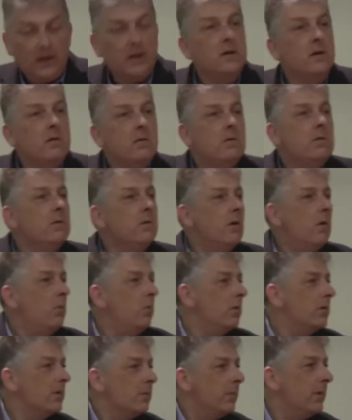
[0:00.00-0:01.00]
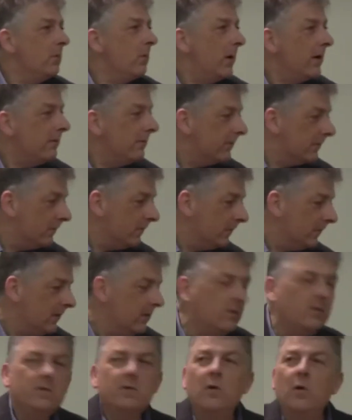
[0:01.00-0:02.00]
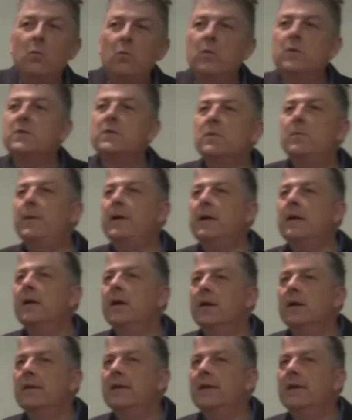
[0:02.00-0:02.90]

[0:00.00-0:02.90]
And you do not want to be one of them. You do not to be